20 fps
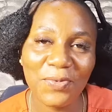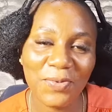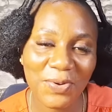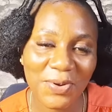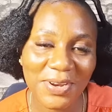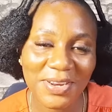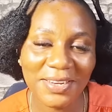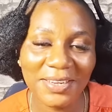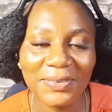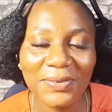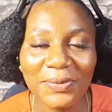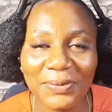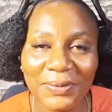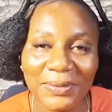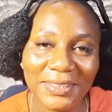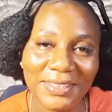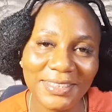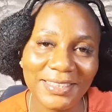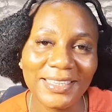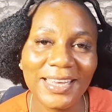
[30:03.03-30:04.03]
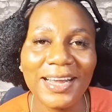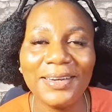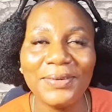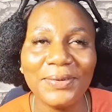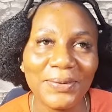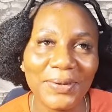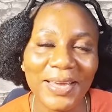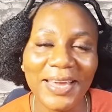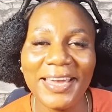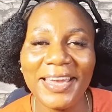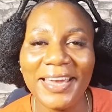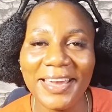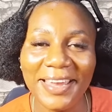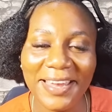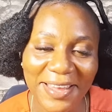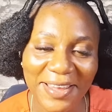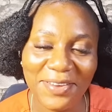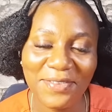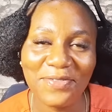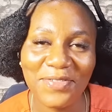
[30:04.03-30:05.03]
one and only Thando,
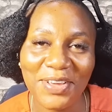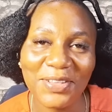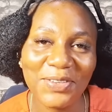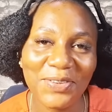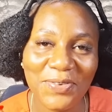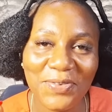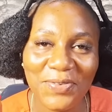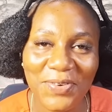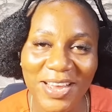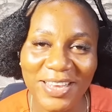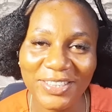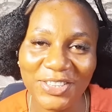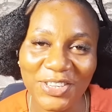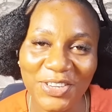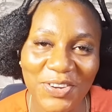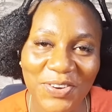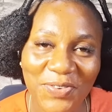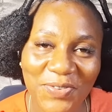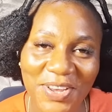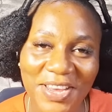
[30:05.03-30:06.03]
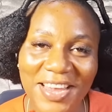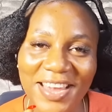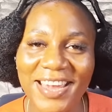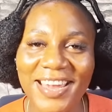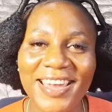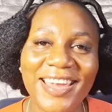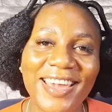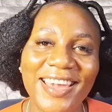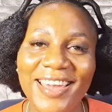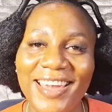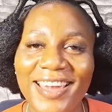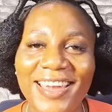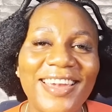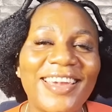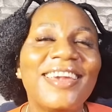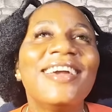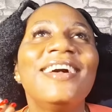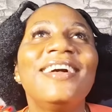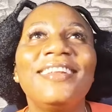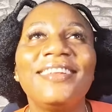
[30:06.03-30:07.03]
aka Victoria Chinyere,
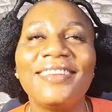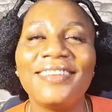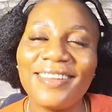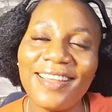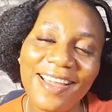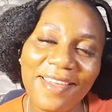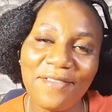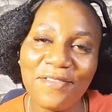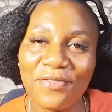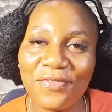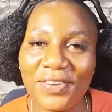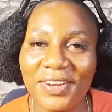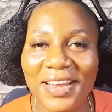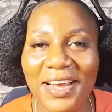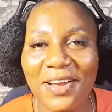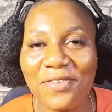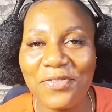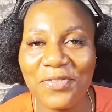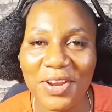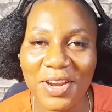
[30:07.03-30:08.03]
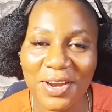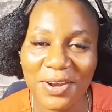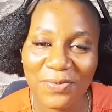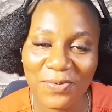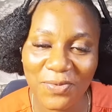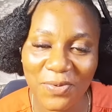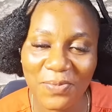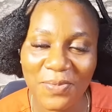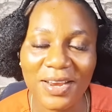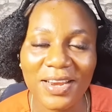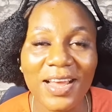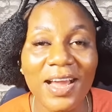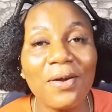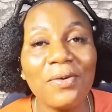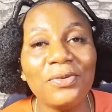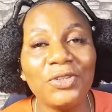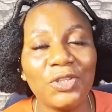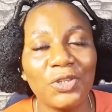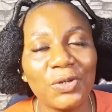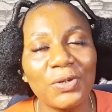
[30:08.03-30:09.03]
aka Life of an African Woman. I
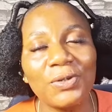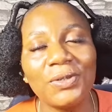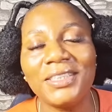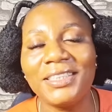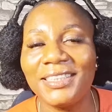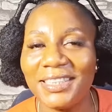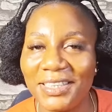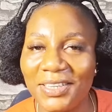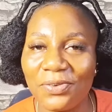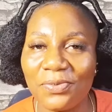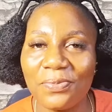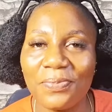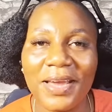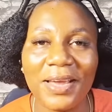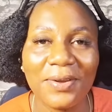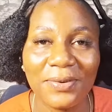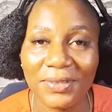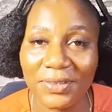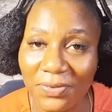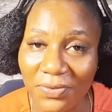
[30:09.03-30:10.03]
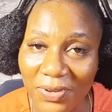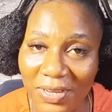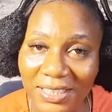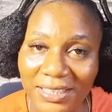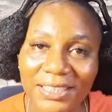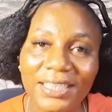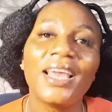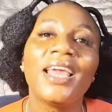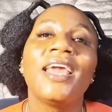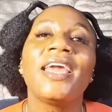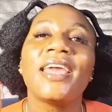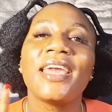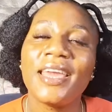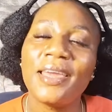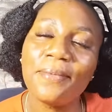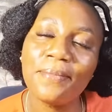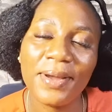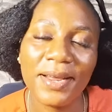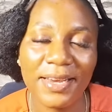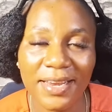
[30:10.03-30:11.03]
will sure see you by God's grace
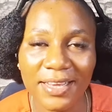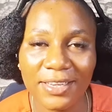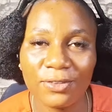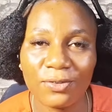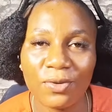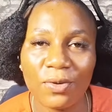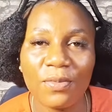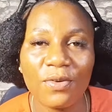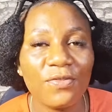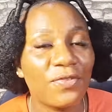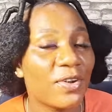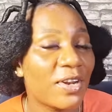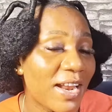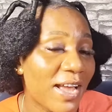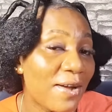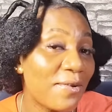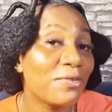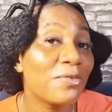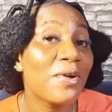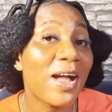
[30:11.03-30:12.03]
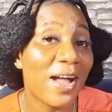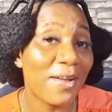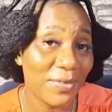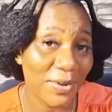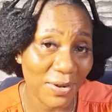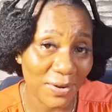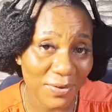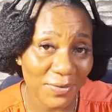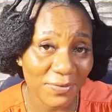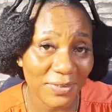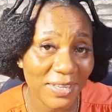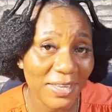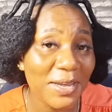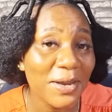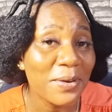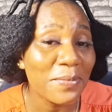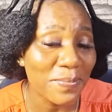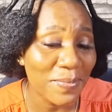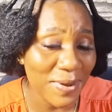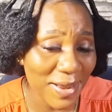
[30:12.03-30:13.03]
in my next one. But for now, do have a lovely,
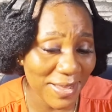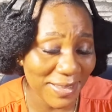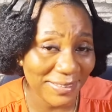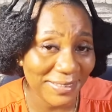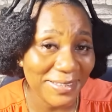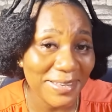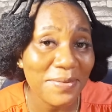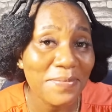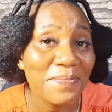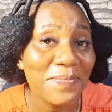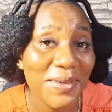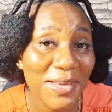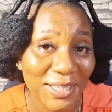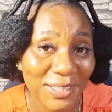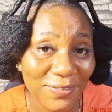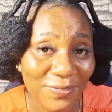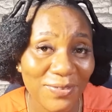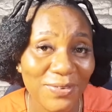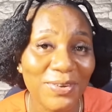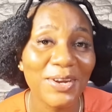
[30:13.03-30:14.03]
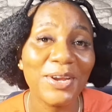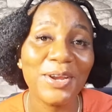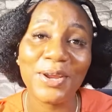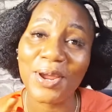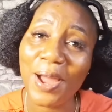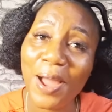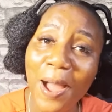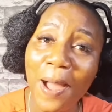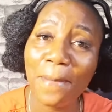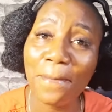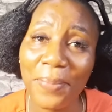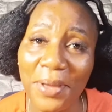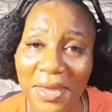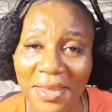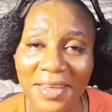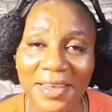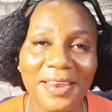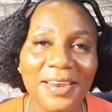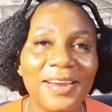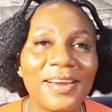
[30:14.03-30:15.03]
a blessed, a peaceful, a
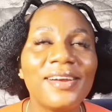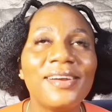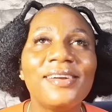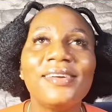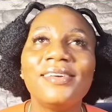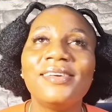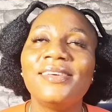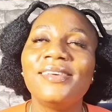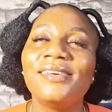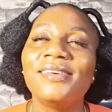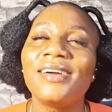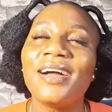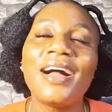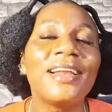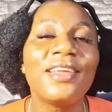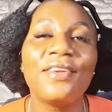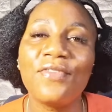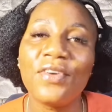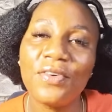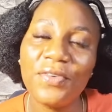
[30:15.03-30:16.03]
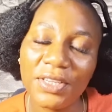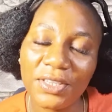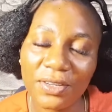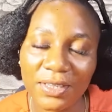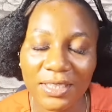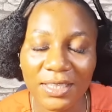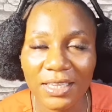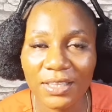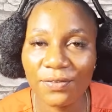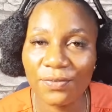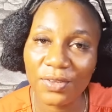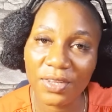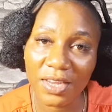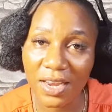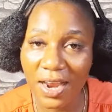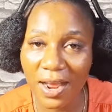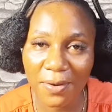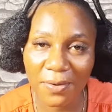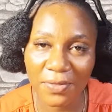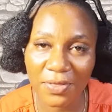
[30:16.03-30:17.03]
happy, and a very successful
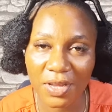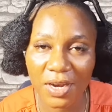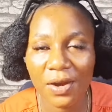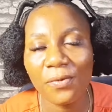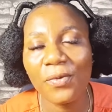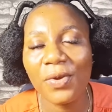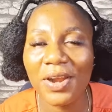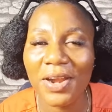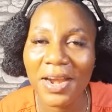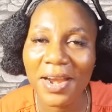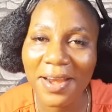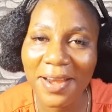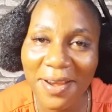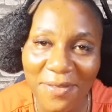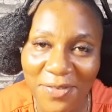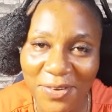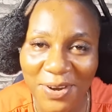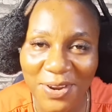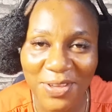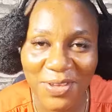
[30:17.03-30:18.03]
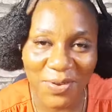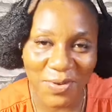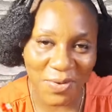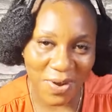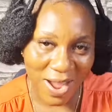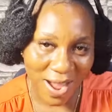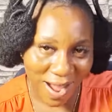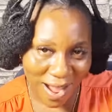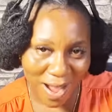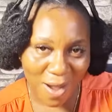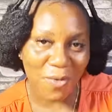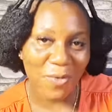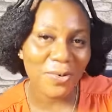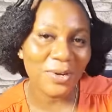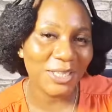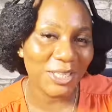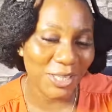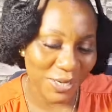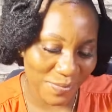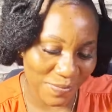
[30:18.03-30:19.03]
day out there, wherever you are
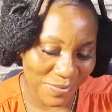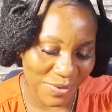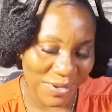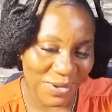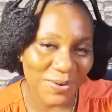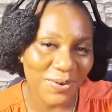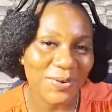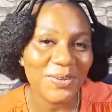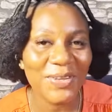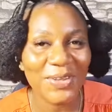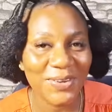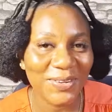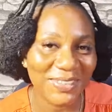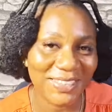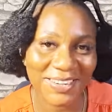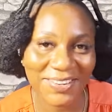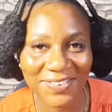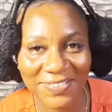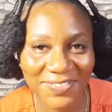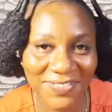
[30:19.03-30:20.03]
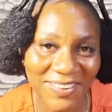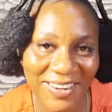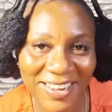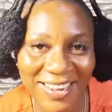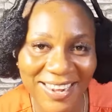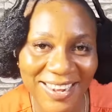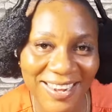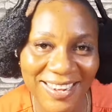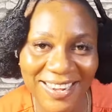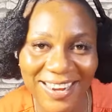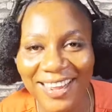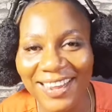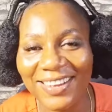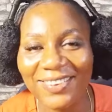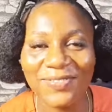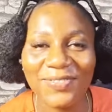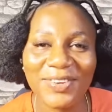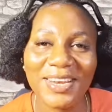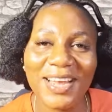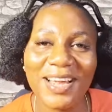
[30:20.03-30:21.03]
watching me on your screen.
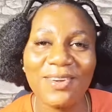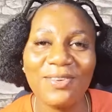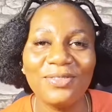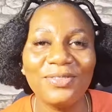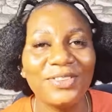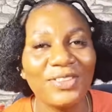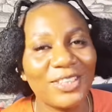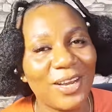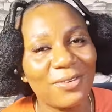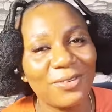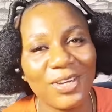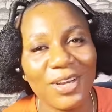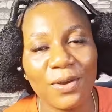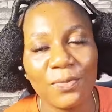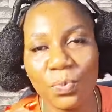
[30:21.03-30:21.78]
For now, ciao.